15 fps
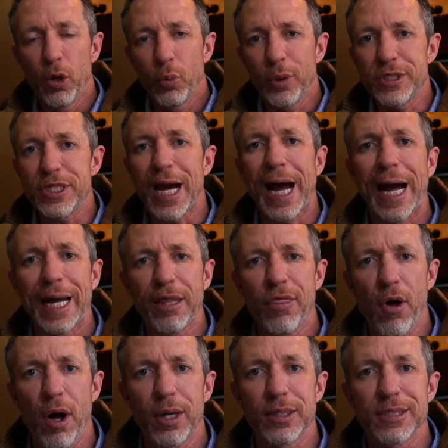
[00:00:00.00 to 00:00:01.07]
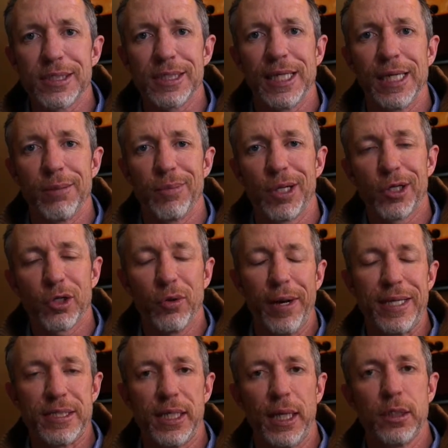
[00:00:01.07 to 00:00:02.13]
which I thought seemed
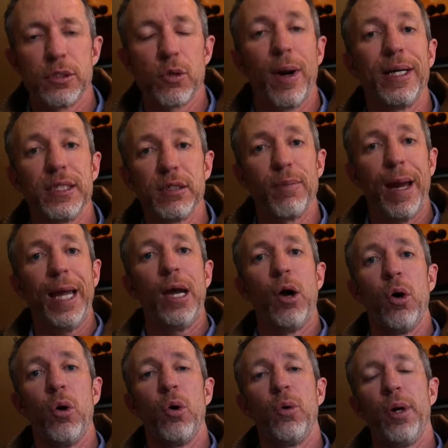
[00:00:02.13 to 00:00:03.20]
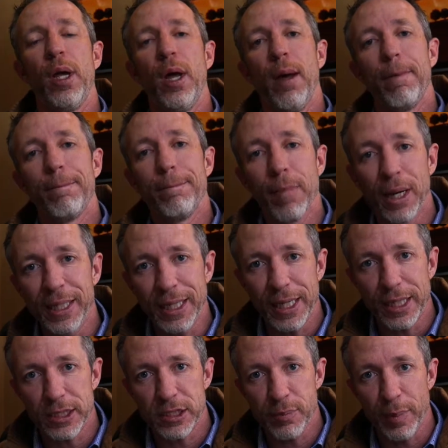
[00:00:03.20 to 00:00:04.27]
crazy. So I did my own money
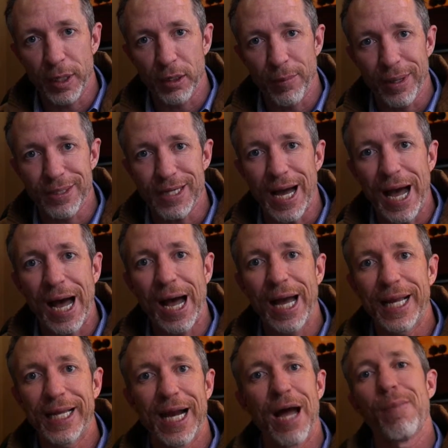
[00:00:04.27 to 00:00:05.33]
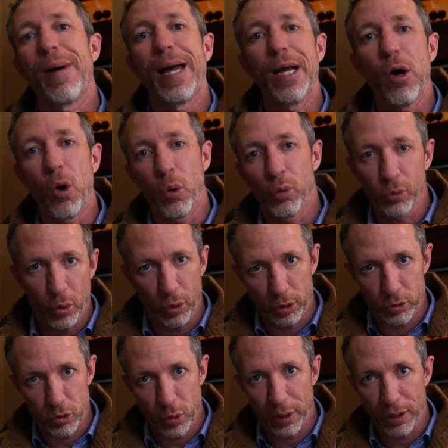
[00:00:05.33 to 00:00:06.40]
experiment. I got my own roll
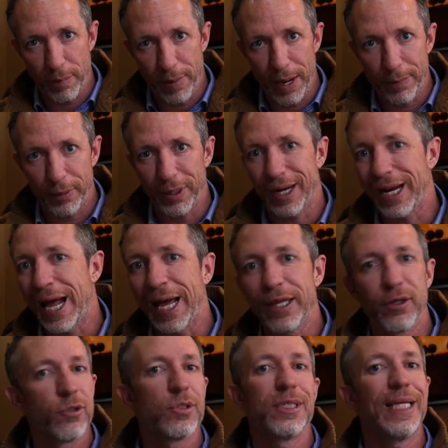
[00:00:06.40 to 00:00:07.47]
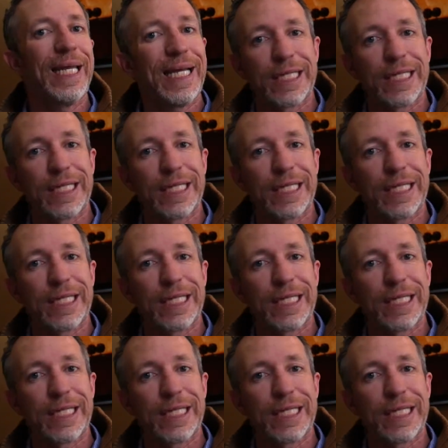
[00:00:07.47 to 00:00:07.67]
of toilet paper and I used it